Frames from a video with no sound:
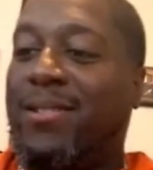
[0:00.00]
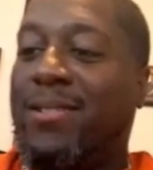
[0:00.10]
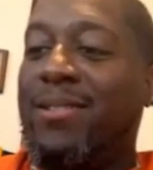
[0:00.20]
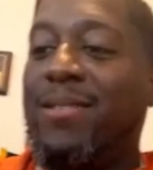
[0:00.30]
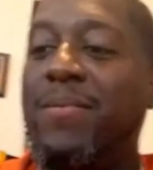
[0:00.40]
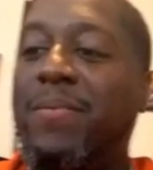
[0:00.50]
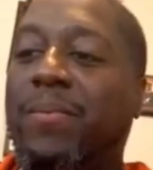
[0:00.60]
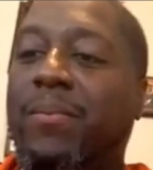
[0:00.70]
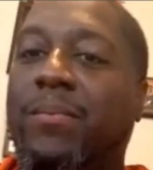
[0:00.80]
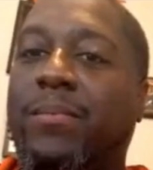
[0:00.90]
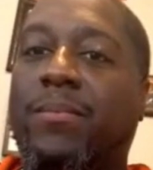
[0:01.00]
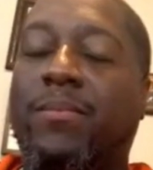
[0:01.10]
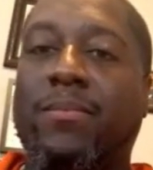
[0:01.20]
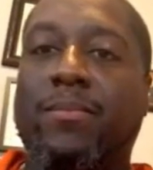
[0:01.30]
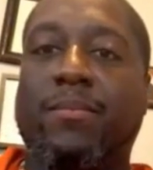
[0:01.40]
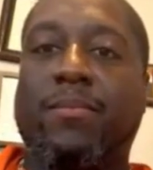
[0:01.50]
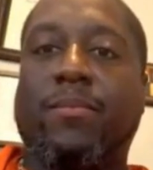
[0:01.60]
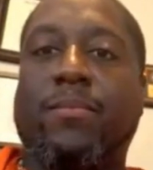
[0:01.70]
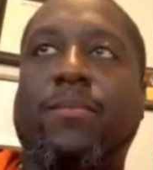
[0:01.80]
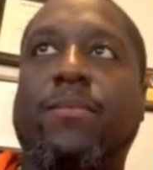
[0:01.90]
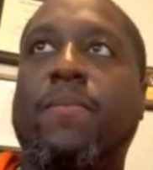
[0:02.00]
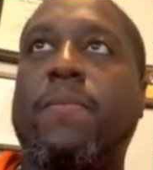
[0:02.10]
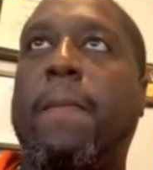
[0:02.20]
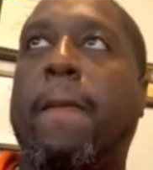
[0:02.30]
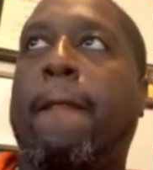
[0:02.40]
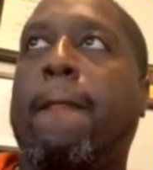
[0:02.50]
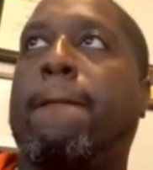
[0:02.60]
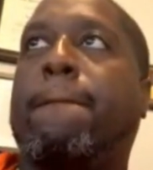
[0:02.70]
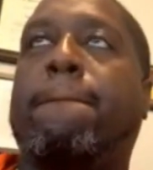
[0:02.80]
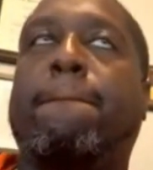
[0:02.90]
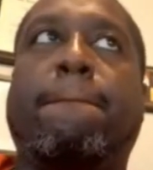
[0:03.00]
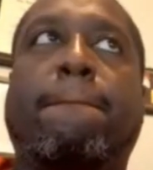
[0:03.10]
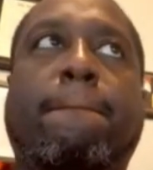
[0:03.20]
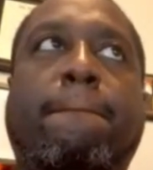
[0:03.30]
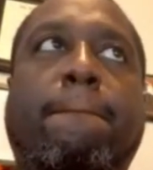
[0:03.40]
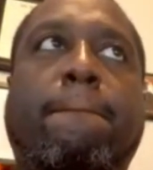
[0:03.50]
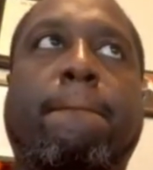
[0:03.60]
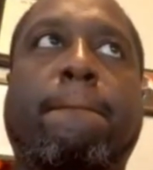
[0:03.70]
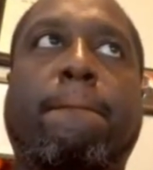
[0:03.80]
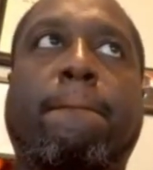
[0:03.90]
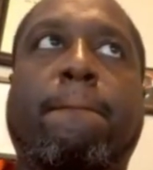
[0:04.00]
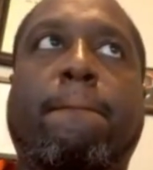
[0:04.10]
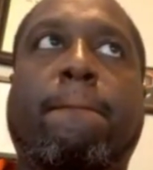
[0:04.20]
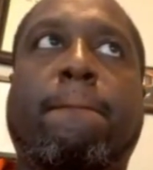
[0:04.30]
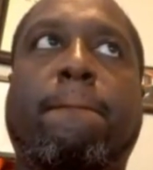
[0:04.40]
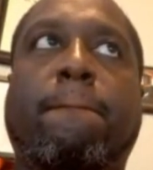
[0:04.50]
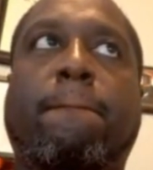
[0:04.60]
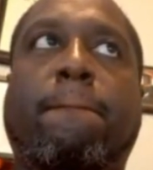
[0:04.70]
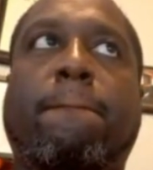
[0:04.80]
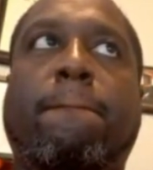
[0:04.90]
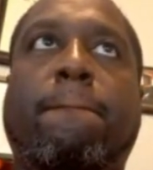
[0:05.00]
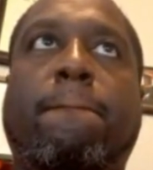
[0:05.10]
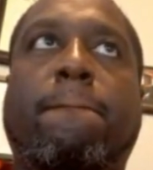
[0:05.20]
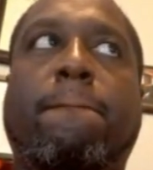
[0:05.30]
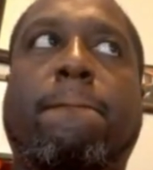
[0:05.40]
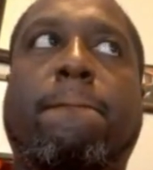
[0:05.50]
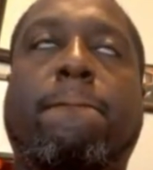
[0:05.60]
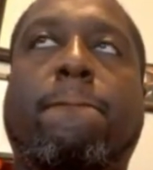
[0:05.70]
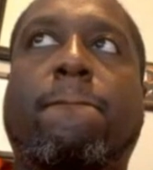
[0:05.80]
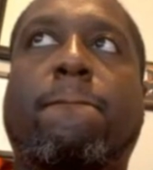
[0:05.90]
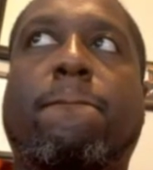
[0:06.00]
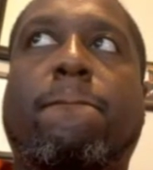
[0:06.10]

(silent)